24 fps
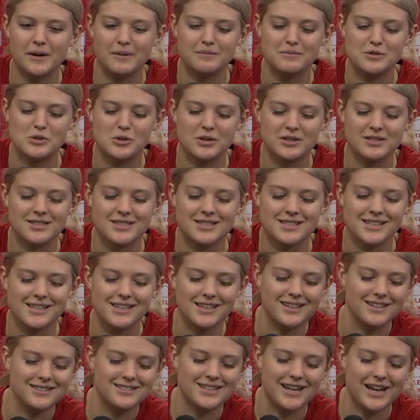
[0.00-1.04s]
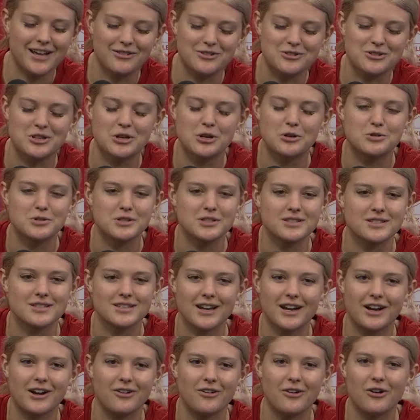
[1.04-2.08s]
You can see Tyler's coaching
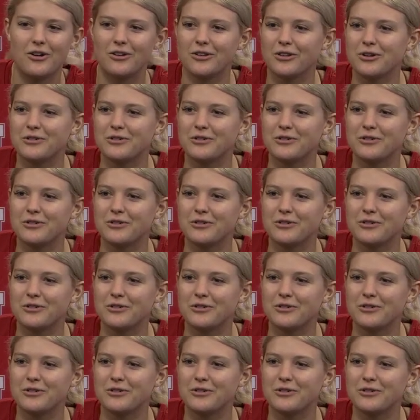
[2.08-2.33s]
style all